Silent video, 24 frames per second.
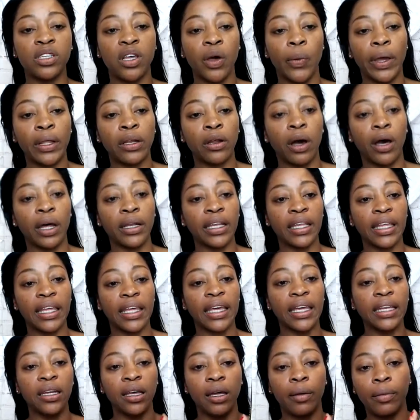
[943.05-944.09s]
was going on
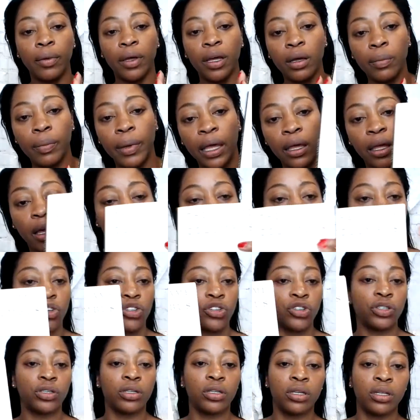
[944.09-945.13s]
in, oh my
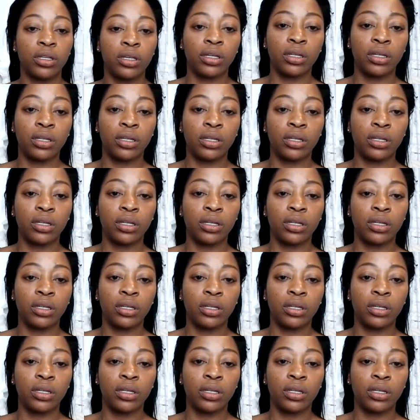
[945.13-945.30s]
gosh,